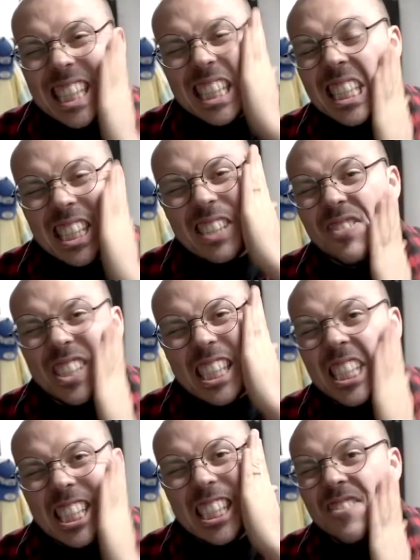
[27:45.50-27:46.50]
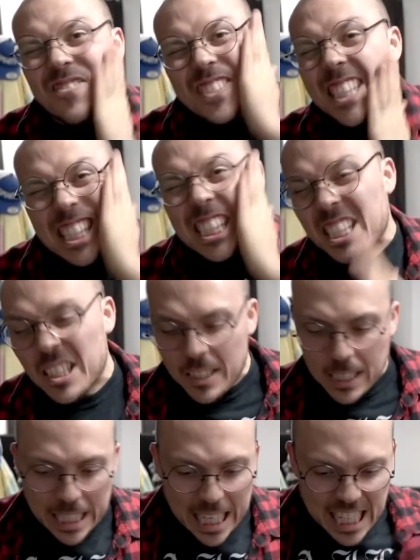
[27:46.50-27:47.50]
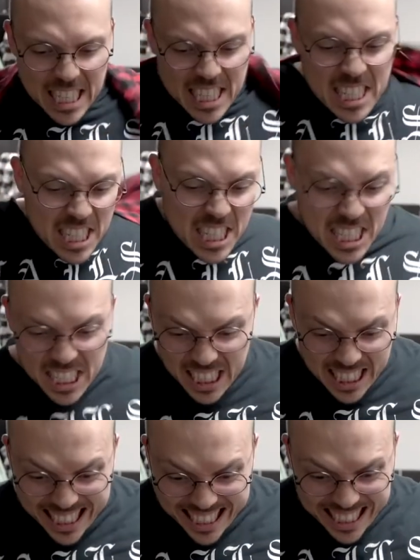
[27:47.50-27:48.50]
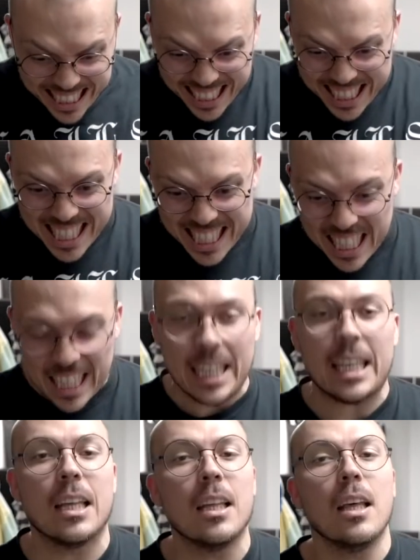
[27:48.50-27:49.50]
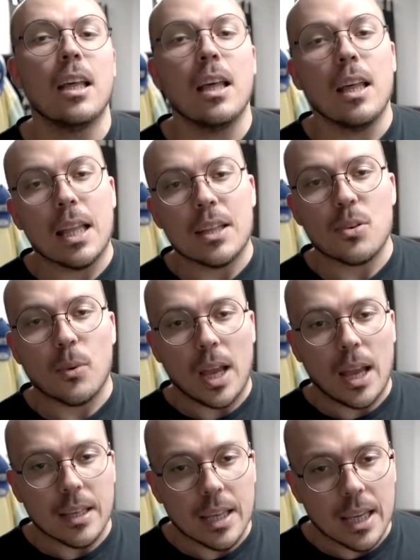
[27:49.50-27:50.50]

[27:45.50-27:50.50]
at this fleshy vessel? It's disgusting! That's why I